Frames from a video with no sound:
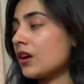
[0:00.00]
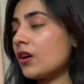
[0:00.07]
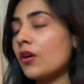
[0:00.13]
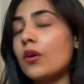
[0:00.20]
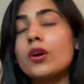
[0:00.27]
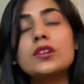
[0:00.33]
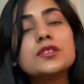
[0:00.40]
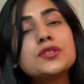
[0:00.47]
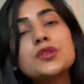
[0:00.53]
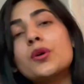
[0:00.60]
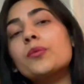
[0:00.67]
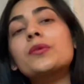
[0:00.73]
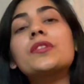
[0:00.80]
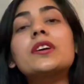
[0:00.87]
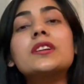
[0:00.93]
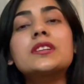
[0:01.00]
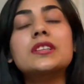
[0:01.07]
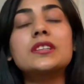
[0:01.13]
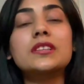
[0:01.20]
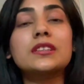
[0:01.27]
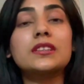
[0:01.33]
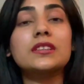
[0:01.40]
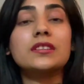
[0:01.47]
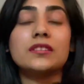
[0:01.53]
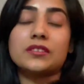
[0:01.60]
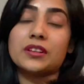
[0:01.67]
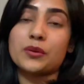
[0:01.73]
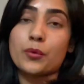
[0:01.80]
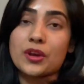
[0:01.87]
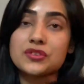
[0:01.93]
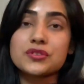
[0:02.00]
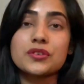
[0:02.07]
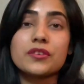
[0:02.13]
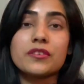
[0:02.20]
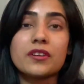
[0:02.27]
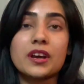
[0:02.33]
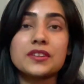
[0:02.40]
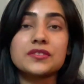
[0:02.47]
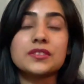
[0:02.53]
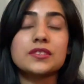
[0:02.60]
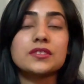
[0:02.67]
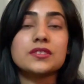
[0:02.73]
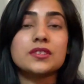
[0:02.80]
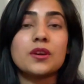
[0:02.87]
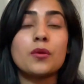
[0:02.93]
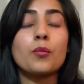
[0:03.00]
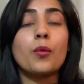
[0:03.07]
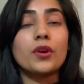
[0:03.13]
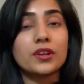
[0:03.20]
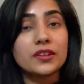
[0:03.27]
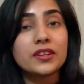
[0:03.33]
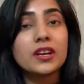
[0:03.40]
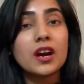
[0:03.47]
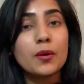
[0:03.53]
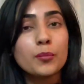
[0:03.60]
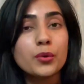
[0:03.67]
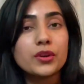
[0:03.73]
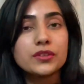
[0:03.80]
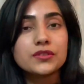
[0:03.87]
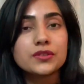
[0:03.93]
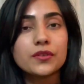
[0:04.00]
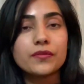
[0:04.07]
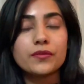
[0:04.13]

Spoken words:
Also with it, the question arises, what are the components of